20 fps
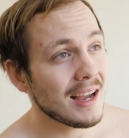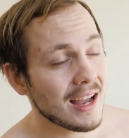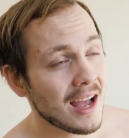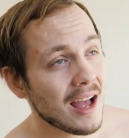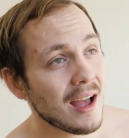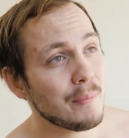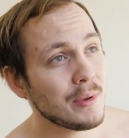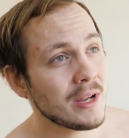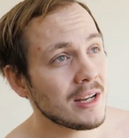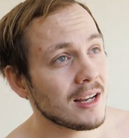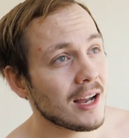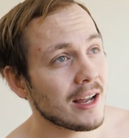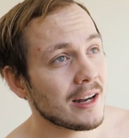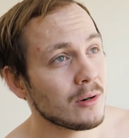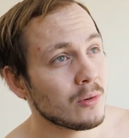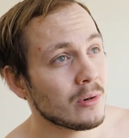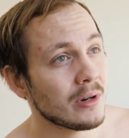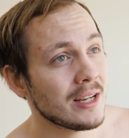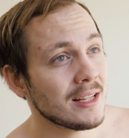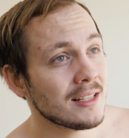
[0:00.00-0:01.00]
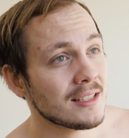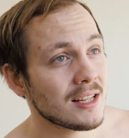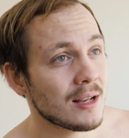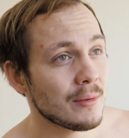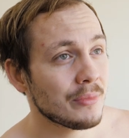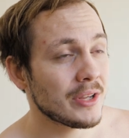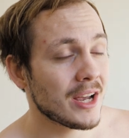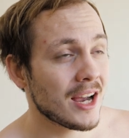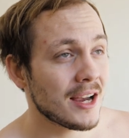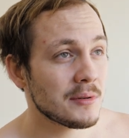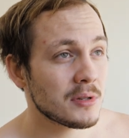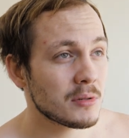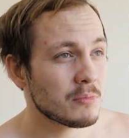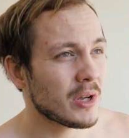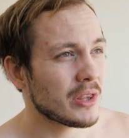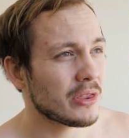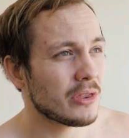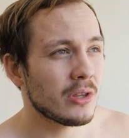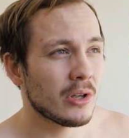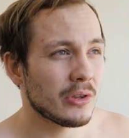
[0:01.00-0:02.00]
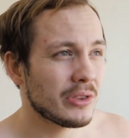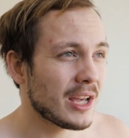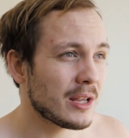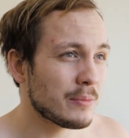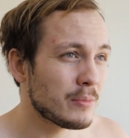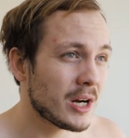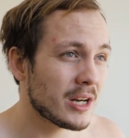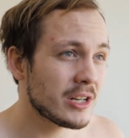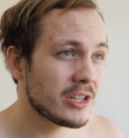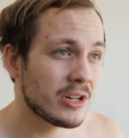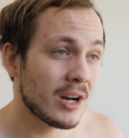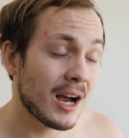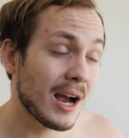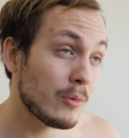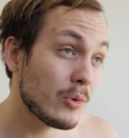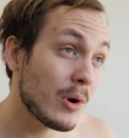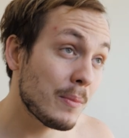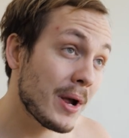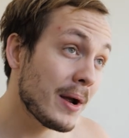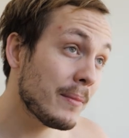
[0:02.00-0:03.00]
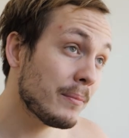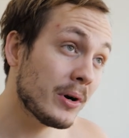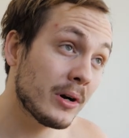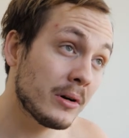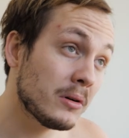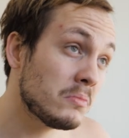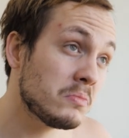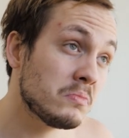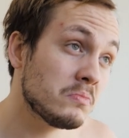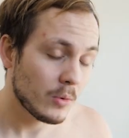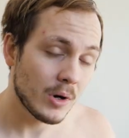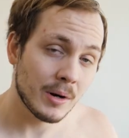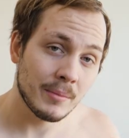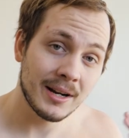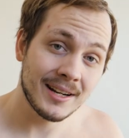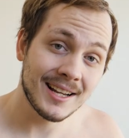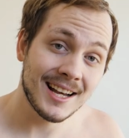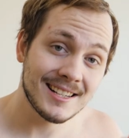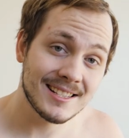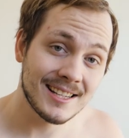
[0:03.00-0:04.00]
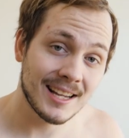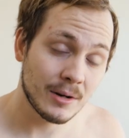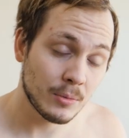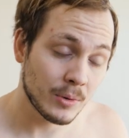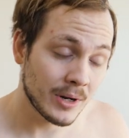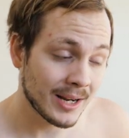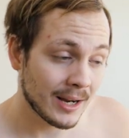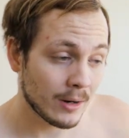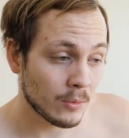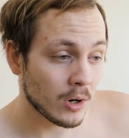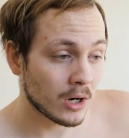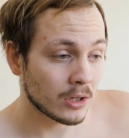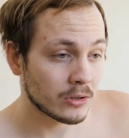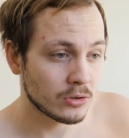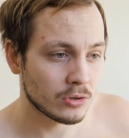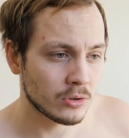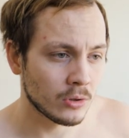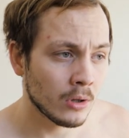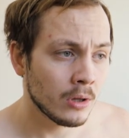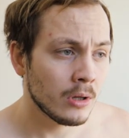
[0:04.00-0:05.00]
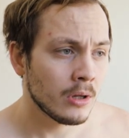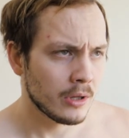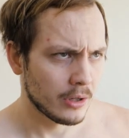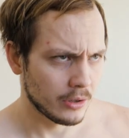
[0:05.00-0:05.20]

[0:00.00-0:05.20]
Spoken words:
I have been cutting weight sometimes, but not that much. I remember when my dad said when I walked to school,